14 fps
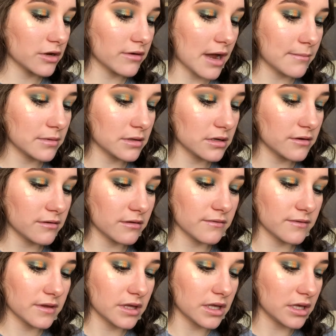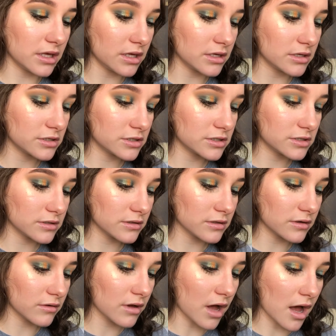Grab a little of each,
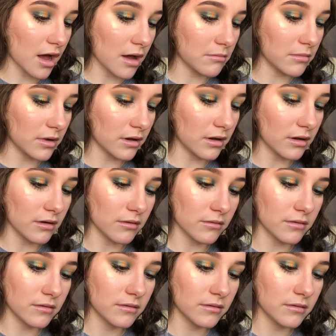little combo.